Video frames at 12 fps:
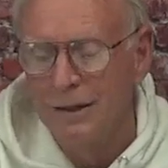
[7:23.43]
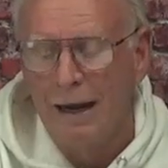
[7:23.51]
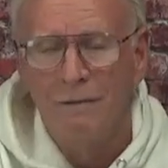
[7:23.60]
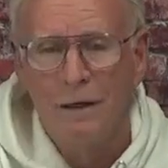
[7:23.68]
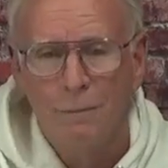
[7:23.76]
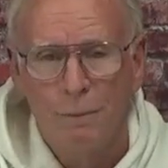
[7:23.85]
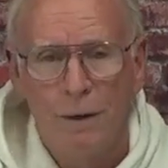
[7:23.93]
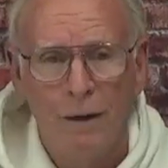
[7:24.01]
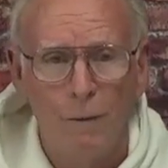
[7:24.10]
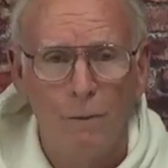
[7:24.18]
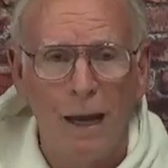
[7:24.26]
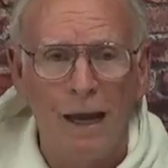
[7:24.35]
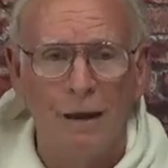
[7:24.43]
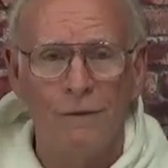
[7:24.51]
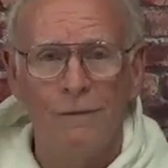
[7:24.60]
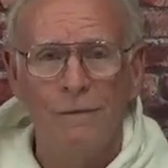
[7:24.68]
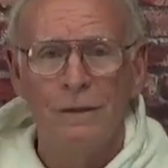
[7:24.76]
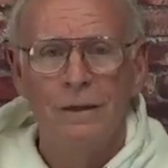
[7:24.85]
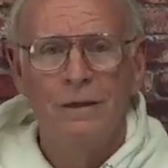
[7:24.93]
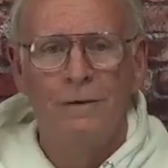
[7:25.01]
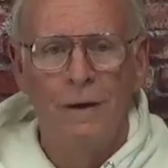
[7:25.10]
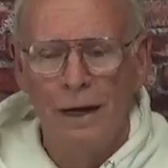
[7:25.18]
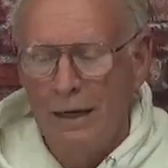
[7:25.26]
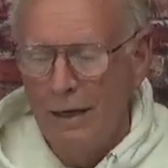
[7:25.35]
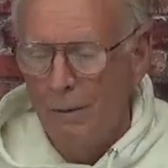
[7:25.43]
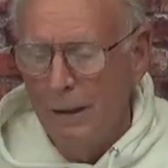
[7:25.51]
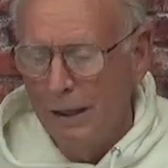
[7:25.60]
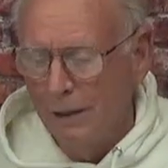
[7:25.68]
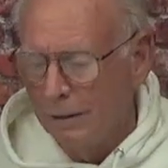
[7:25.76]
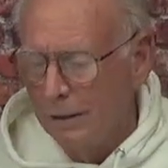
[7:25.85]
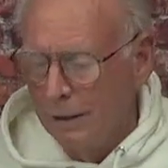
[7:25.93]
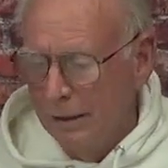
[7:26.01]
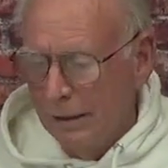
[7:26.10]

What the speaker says: I just printed them out, ready to build.